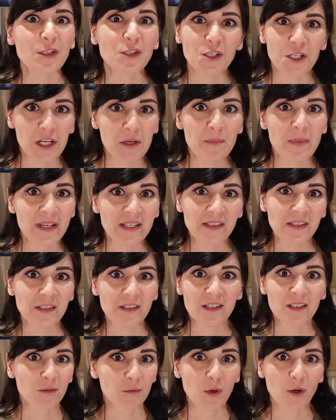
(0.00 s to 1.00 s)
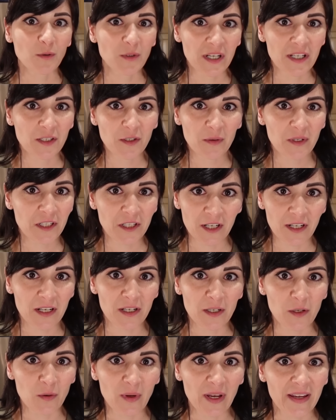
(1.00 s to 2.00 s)
cheapest rotisserie
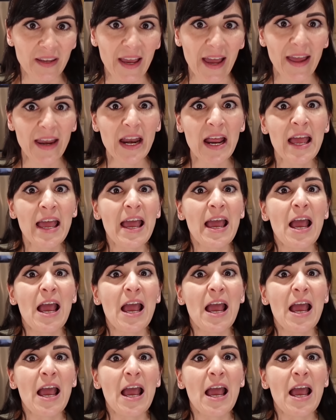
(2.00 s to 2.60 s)
chicken you can get.